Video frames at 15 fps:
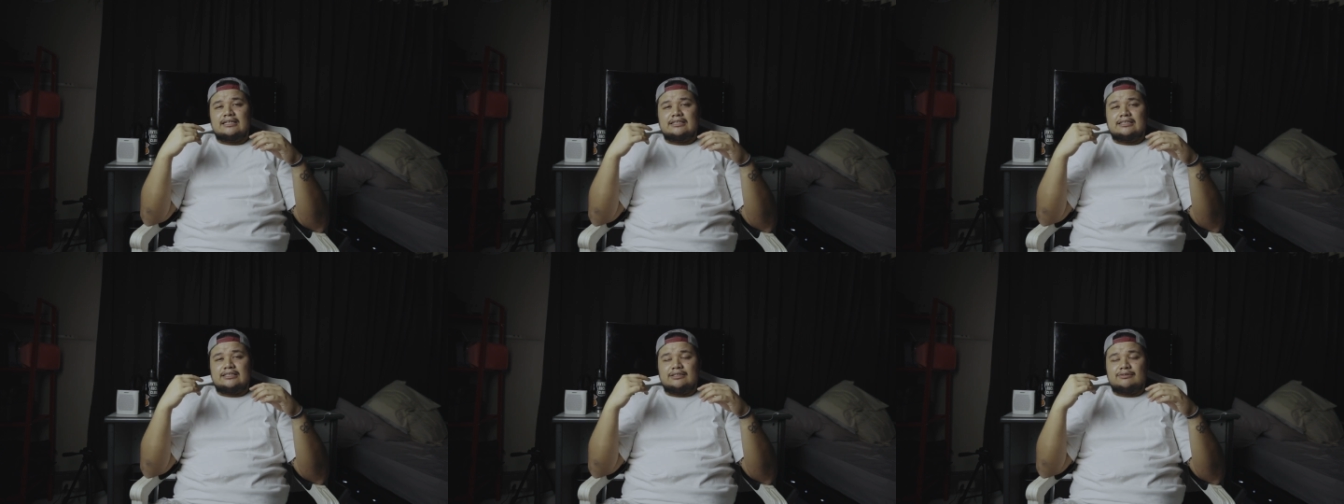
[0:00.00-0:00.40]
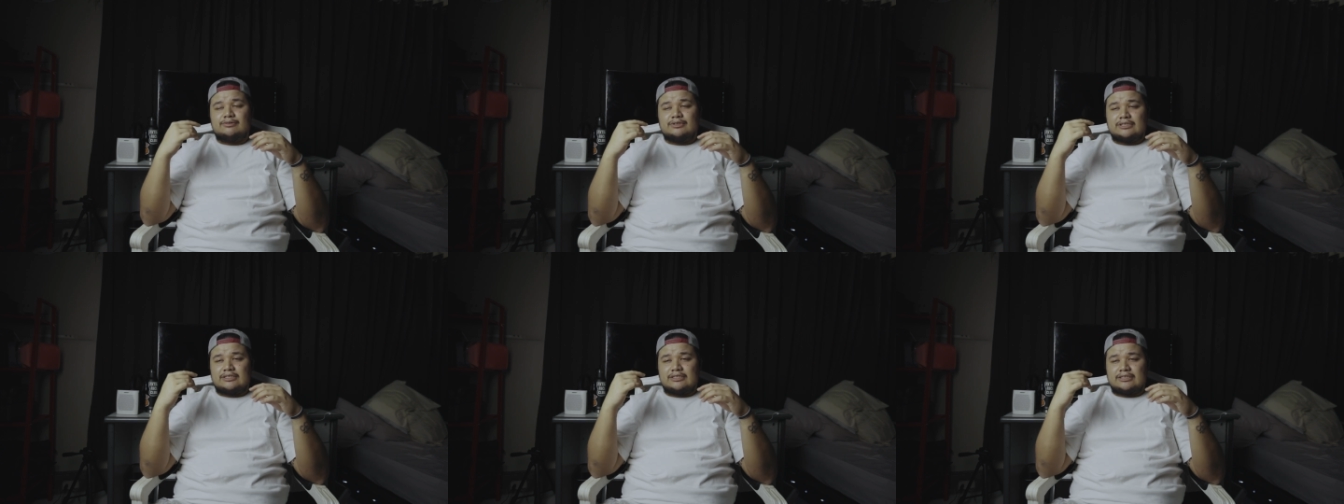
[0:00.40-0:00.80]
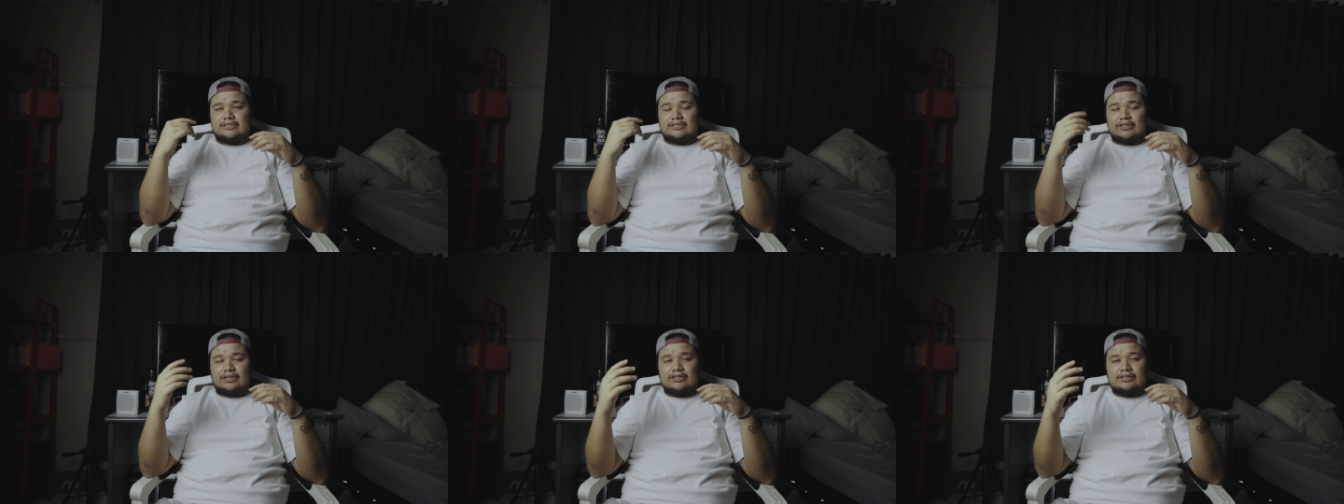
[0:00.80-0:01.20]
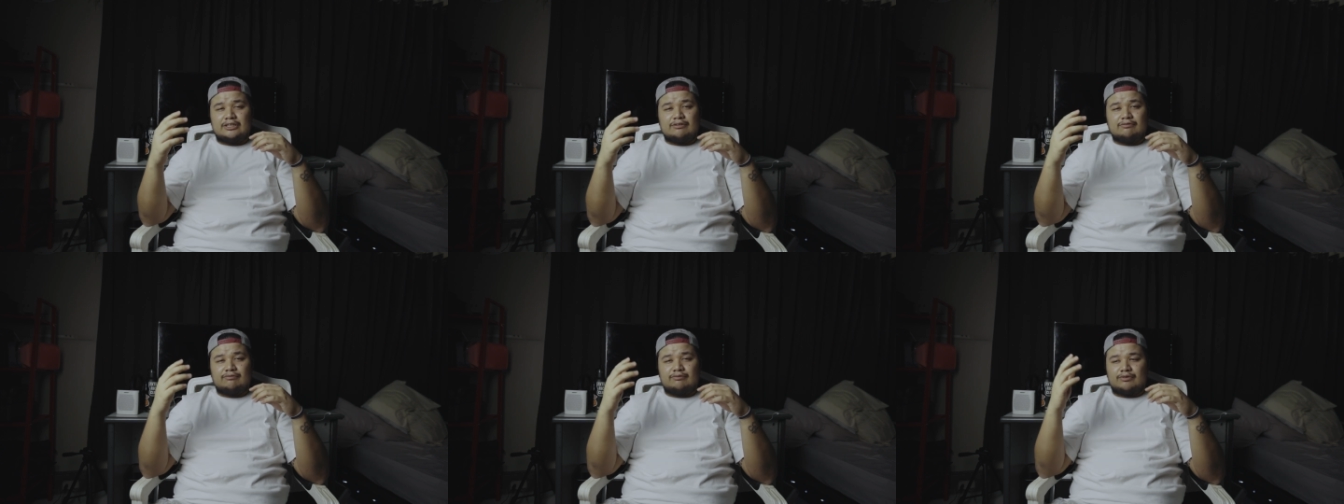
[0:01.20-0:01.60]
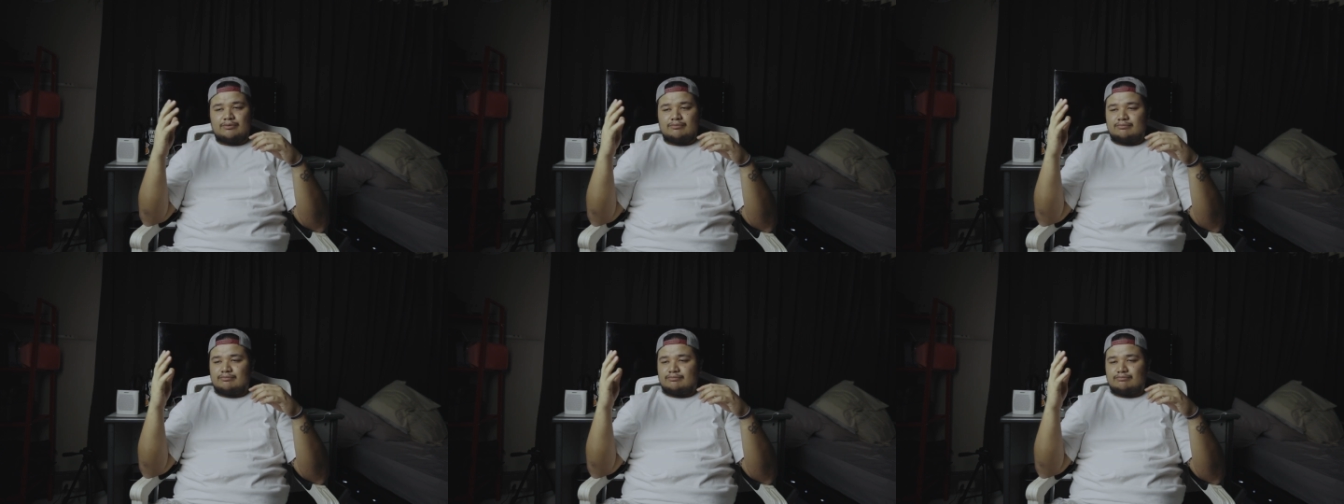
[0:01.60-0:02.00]
She was starting
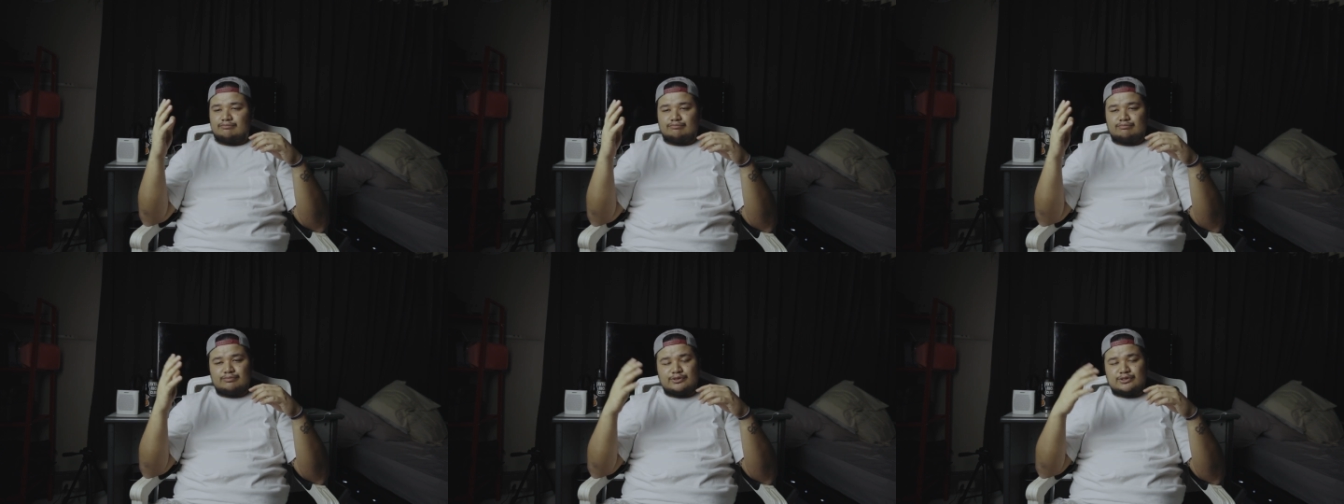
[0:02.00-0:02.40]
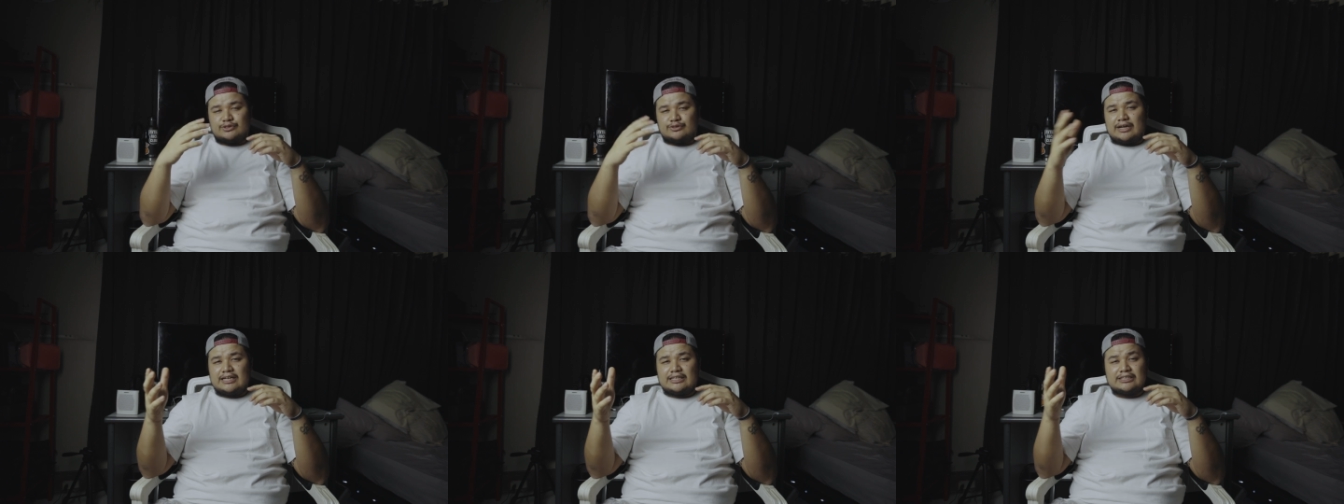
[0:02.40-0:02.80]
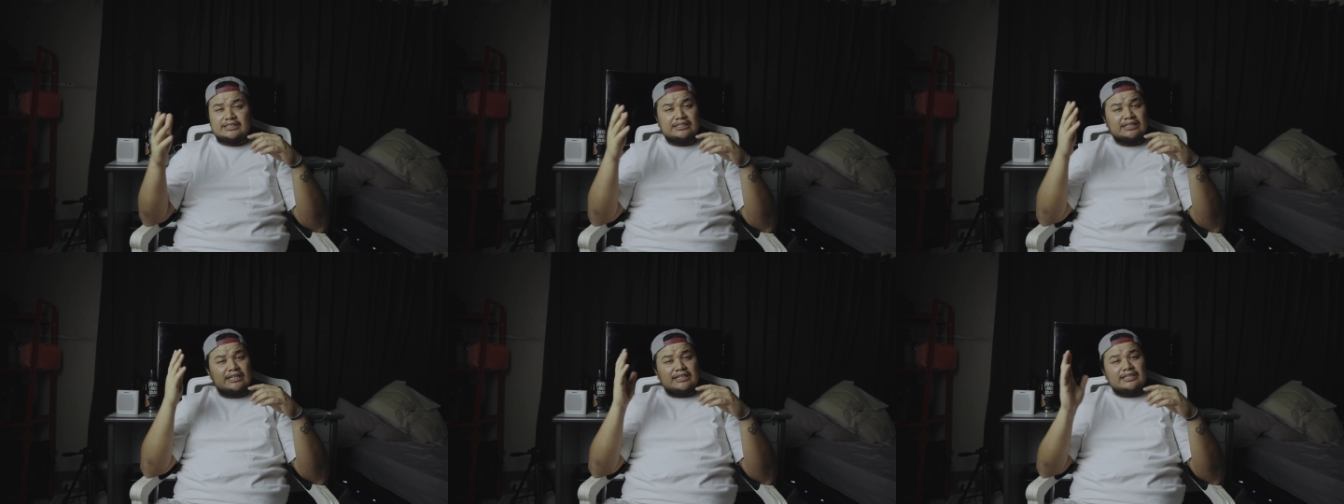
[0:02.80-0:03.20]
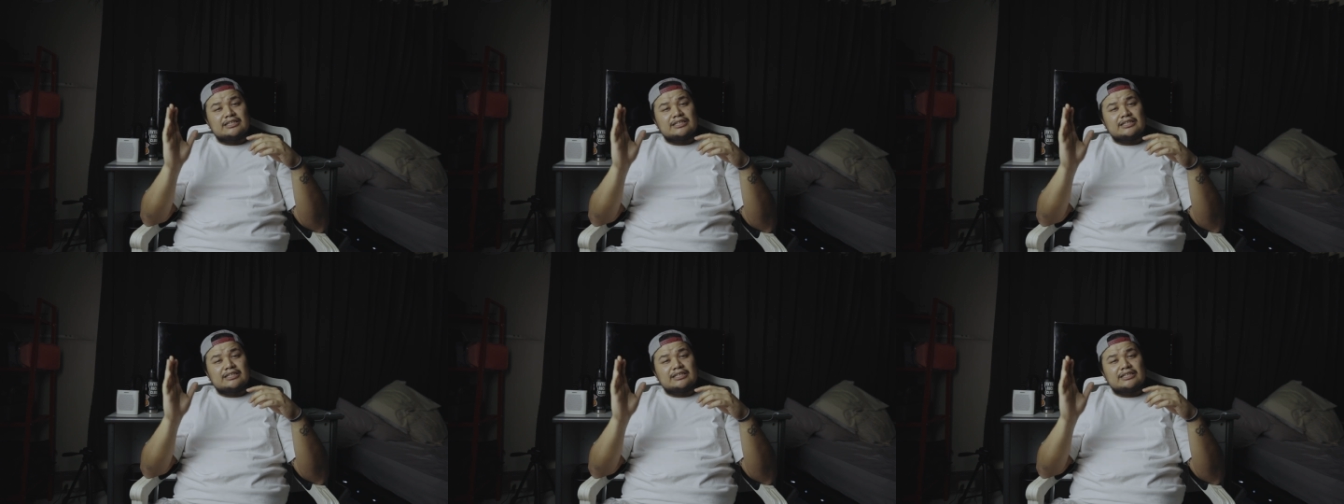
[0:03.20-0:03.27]
from scratch.